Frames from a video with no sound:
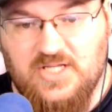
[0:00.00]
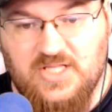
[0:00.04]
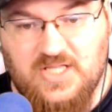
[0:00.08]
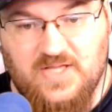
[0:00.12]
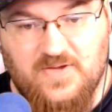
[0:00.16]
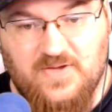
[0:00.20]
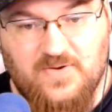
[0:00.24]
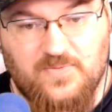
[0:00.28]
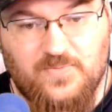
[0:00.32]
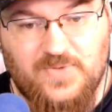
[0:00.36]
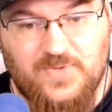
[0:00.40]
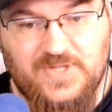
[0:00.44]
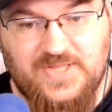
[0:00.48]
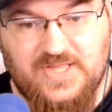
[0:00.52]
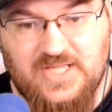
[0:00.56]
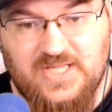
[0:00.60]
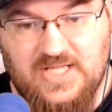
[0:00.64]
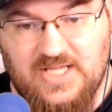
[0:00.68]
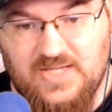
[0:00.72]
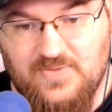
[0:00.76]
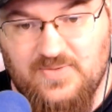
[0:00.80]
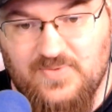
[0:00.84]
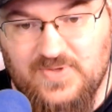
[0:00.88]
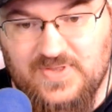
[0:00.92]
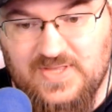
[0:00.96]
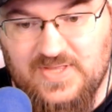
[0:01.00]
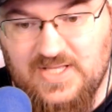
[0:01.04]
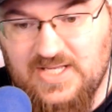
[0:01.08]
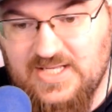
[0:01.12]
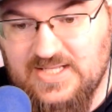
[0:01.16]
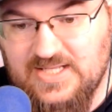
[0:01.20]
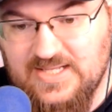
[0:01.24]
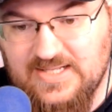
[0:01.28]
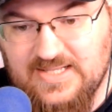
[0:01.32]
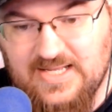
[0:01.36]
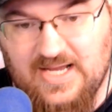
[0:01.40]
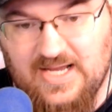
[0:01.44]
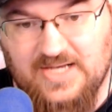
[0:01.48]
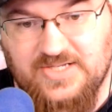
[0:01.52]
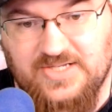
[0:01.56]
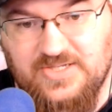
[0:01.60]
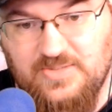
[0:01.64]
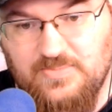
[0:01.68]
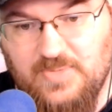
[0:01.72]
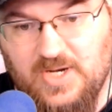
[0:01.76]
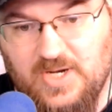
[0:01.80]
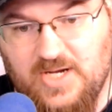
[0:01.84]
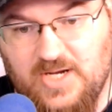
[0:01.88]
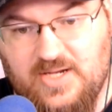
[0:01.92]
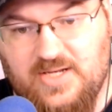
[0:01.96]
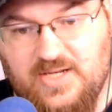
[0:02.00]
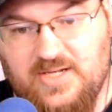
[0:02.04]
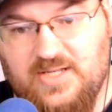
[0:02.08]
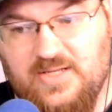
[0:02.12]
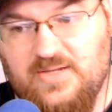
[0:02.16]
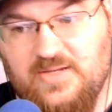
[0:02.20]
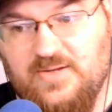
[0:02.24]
With the detection mod